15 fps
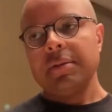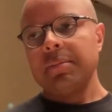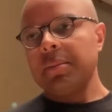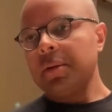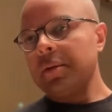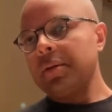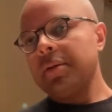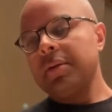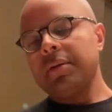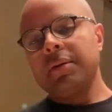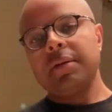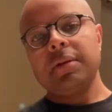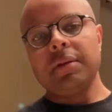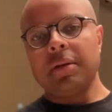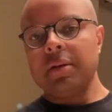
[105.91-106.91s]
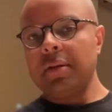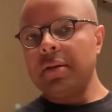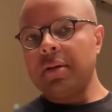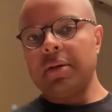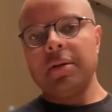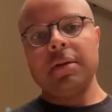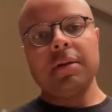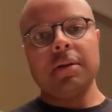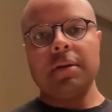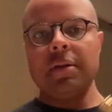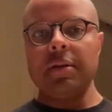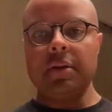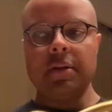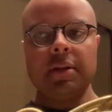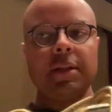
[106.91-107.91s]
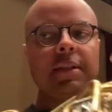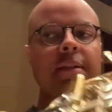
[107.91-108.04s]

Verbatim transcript: But oh, yeah, yeah, yeah, yeah, yeah, like